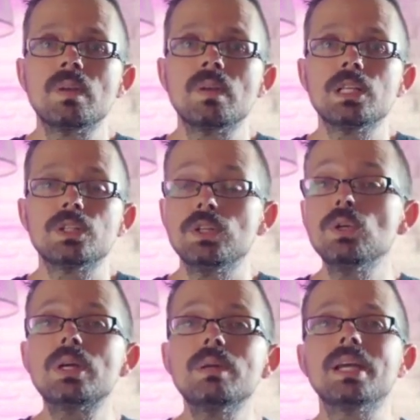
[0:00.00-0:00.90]
So you
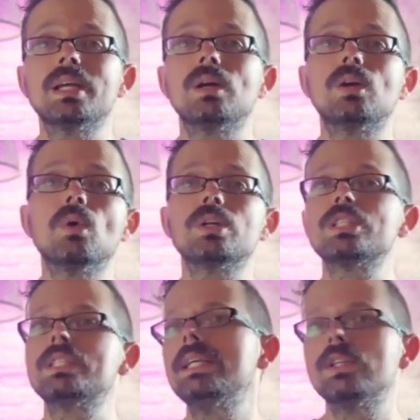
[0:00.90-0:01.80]
can make a
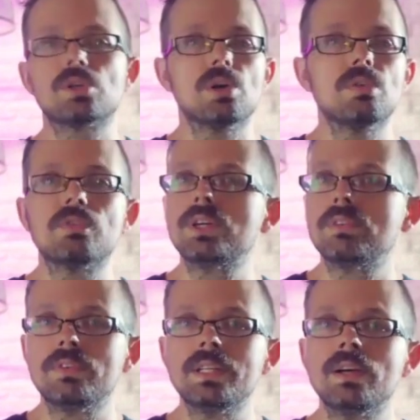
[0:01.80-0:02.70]
gorgeous intro for your
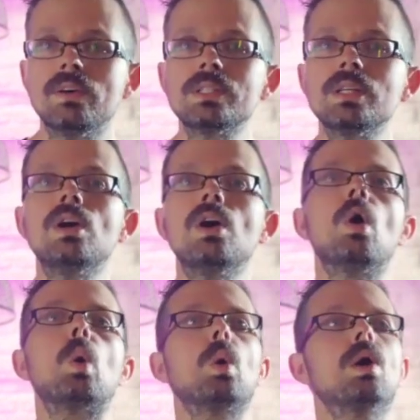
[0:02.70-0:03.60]
videos,
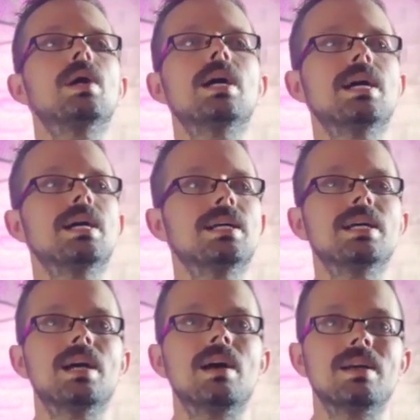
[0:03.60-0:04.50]
or
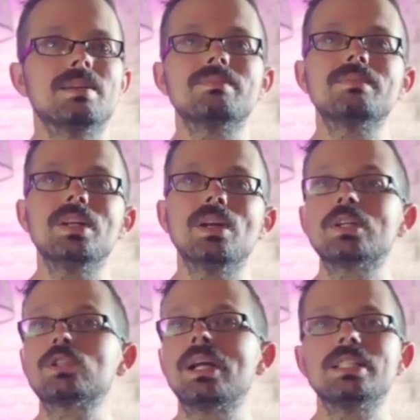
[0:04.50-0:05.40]
a
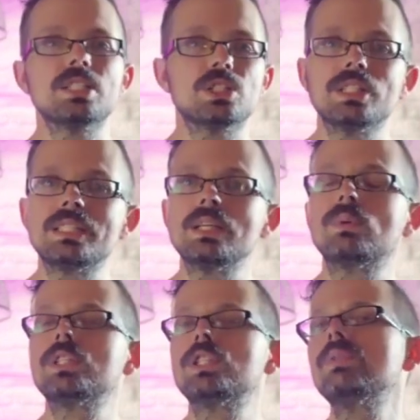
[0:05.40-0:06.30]
transition
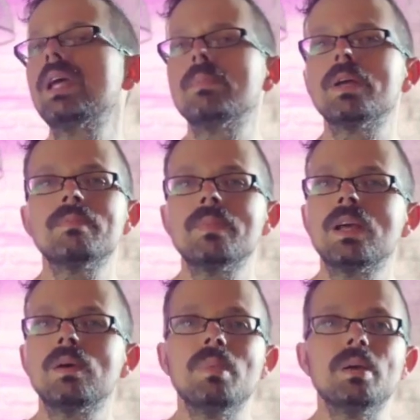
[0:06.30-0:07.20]
sequence, you name it.
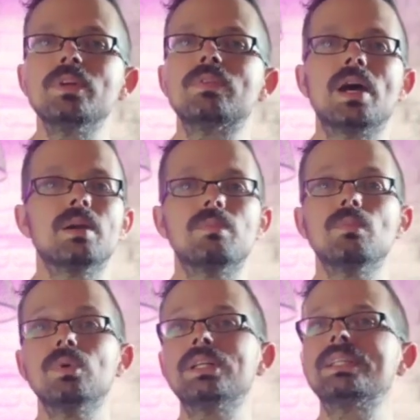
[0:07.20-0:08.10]
Maybe you've got a
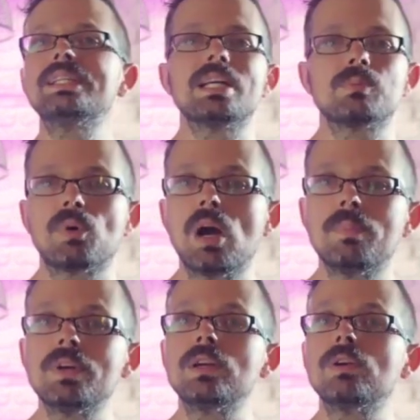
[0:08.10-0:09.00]
really nice
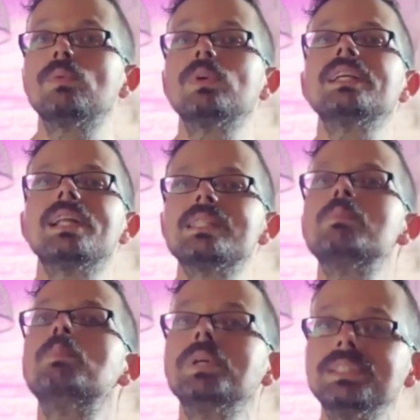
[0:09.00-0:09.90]
property or a really nice
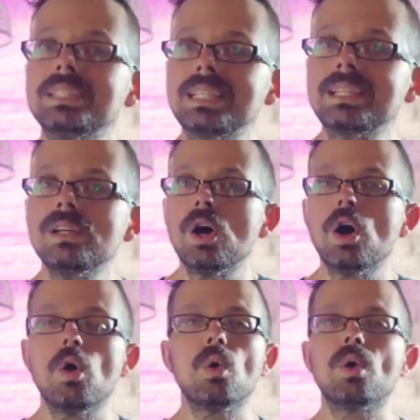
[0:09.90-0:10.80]
building,
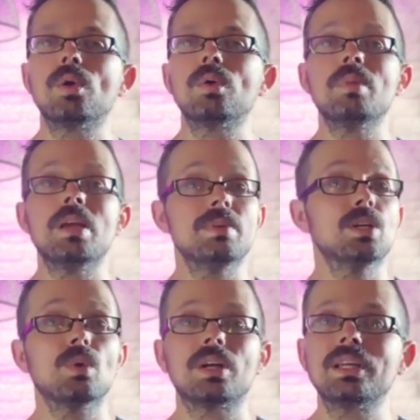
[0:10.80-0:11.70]
or maybe
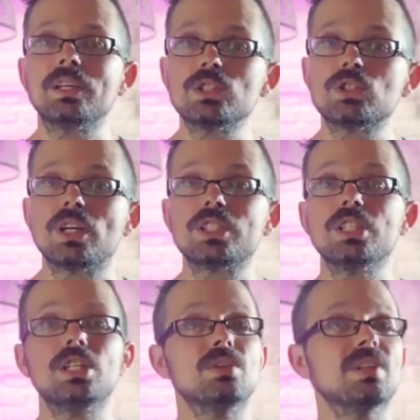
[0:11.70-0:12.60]
you're working in construction
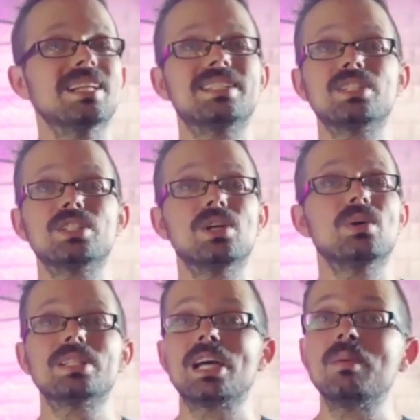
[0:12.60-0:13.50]
and you'd like to show
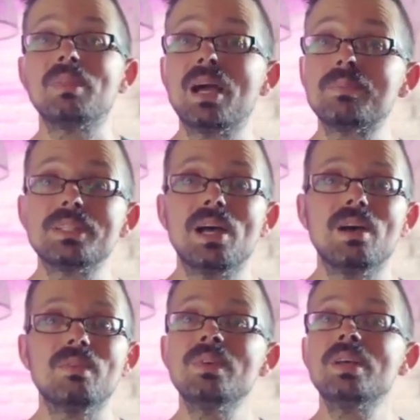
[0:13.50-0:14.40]
a time lapse
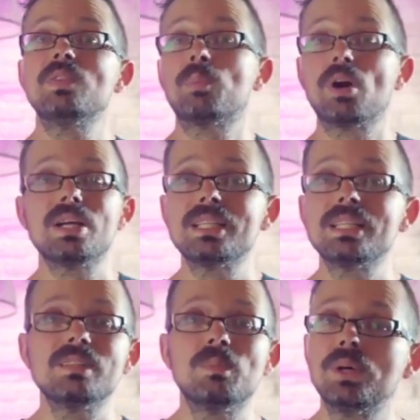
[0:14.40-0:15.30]
of the
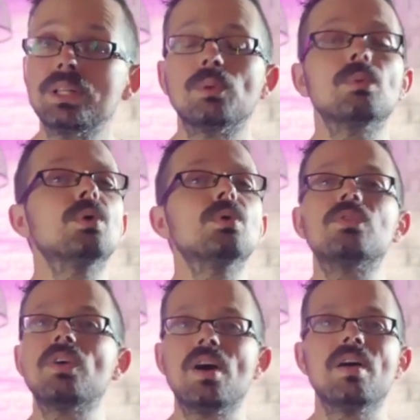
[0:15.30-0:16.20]
process of putting the roof
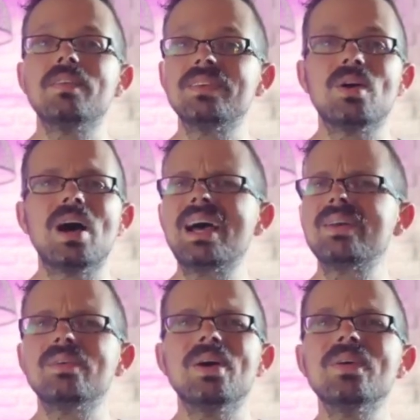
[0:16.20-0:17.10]
on. I
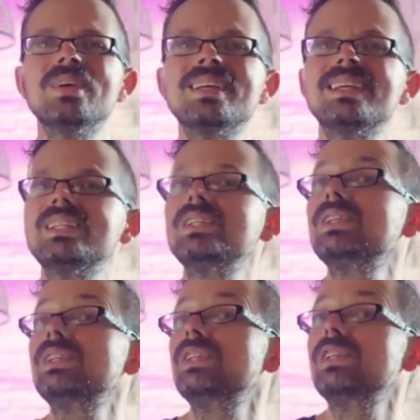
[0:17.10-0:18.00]
don't know.
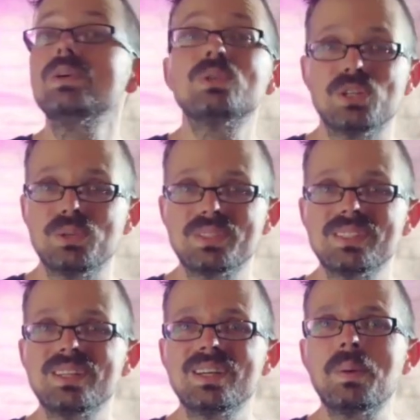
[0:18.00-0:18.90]
You choose.
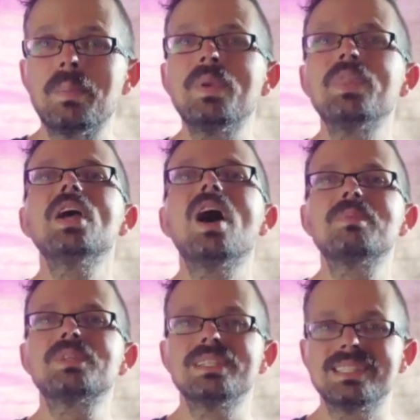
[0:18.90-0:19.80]
But the
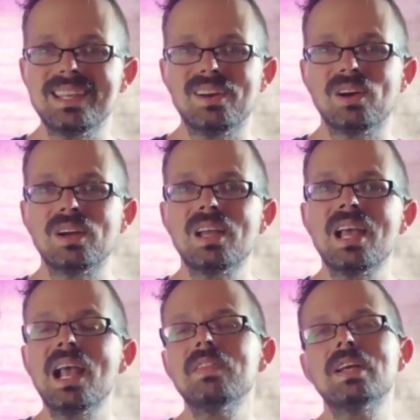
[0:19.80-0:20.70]
option's there.
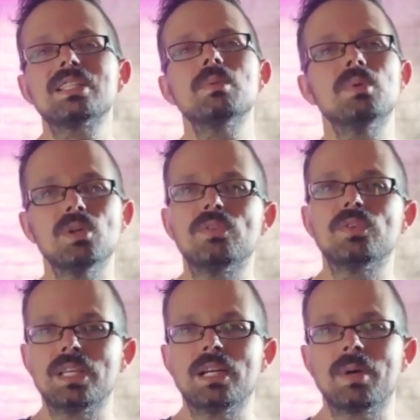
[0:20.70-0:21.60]
And that's the beautiful
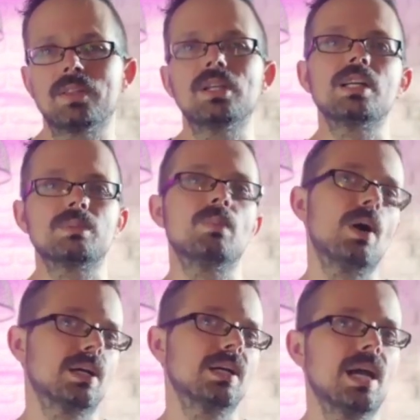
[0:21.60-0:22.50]
thing about the Osmo
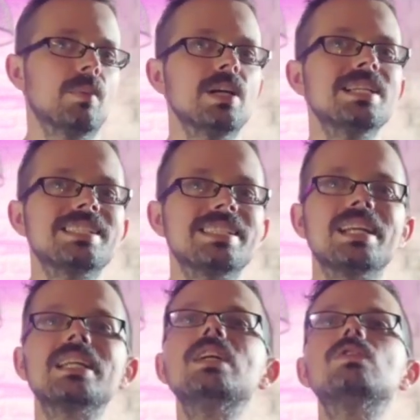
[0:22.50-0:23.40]
Pocket Camera, is that
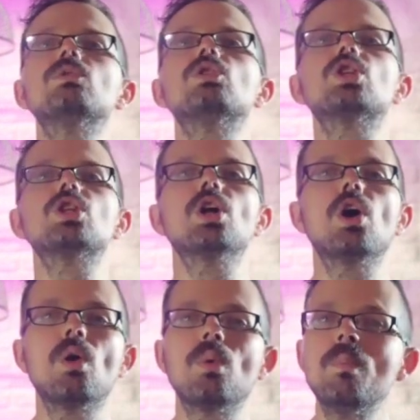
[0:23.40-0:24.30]
it gives you
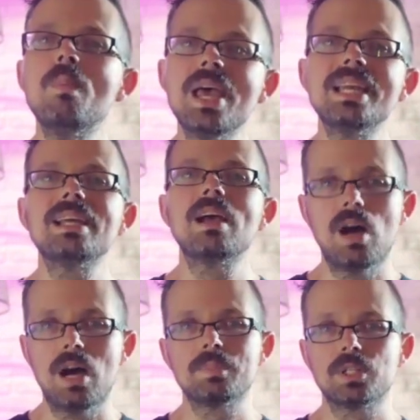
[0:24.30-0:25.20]
so many
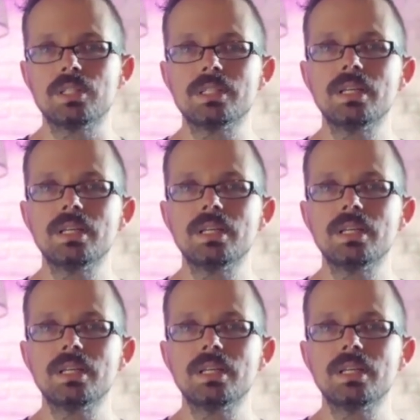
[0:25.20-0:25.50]
options